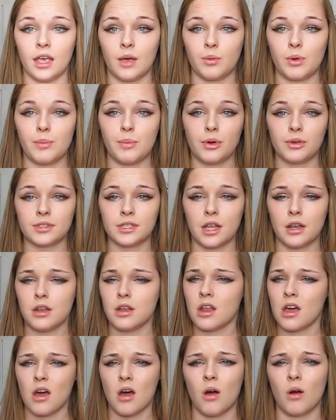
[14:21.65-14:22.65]
And we both said
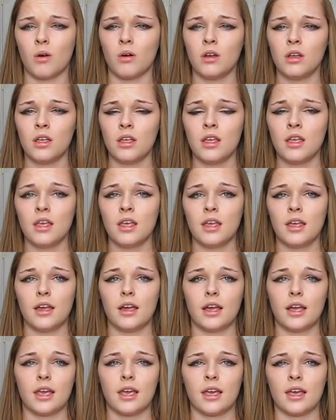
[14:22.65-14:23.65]
no.
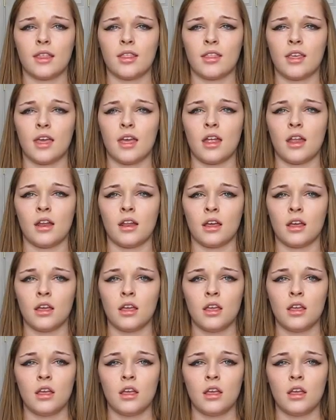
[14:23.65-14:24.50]
And then